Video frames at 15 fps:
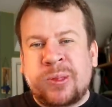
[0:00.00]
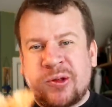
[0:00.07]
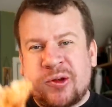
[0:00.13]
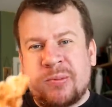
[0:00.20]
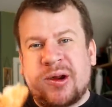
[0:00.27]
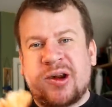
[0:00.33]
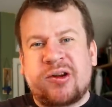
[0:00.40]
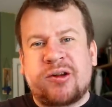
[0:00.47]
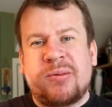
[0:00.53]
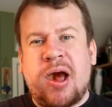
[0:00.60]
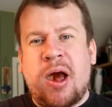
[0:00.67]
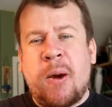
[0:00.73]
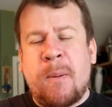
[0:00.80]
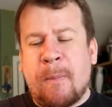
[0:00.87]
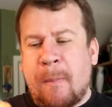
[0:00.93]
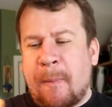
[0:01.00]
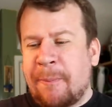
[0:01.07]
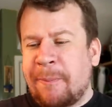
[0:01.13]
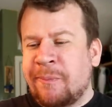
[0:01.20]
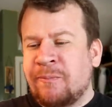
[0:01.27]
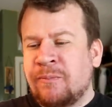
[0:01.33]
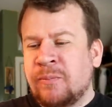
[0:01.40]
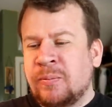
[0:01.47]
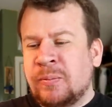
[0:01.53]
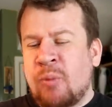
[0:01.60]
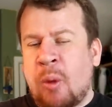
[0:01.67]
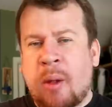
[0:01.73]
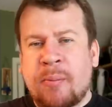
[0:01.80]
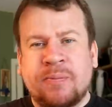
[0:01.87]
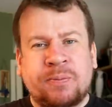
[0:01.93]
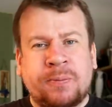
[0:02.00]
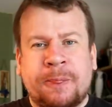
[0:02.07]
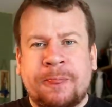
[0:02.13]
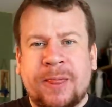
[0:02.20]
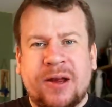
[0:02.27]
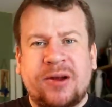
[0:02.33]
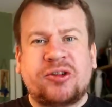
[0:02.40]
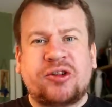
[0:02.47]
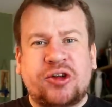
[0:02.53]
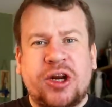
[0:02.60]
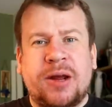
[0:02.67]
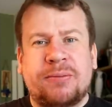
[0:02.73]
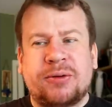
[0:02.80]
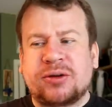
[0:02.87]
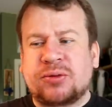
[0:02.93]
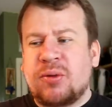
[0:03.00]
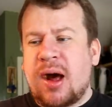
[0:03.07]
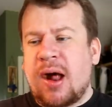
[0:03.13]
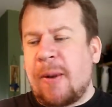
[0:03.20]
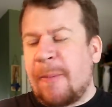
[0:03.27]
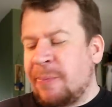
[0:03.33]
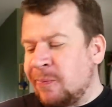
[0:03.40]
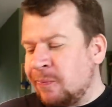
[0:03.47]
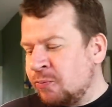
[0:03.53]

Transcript: You make them at home. It's cheap as well.